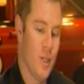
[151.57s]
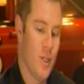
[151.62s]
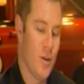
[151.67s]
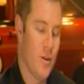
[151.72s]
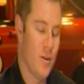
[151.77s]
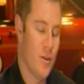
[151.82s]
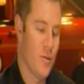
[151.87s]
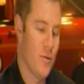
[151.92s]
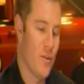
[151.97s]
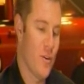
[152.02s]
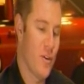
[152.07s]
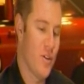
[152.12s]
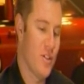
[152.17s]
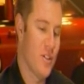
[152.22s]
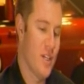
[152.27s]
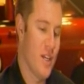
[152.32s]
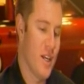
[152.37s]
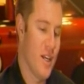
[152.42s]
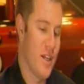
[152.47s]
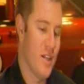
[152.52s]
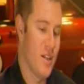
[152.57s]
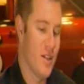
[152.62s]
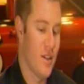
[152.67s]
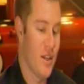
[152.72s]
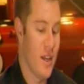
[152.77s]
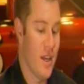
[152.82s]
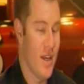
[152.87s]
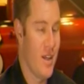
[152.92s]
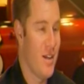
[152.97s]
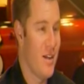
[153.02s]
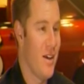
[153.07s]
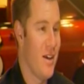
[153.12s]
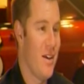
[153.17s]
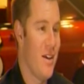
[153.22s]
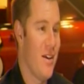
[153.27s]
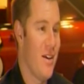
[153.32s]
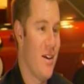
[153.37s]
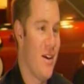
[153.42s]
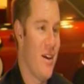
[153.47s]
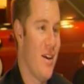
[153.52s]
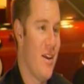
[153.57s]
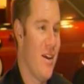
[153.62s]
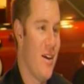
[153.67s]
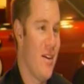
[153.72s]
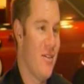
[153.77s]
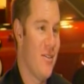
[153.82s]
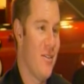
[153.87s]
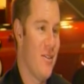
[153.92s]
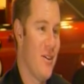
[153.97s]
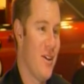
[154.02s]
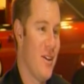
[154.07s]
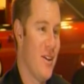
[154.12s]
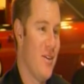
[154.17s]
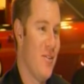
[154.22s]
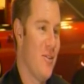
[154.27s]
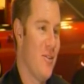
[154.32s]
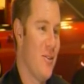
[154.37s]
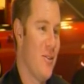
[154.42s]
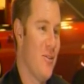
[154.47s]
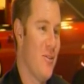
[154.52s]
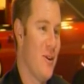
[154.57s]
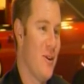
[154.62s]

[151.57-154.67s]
you know, as far as staying in the lane, I don't know. I didn't know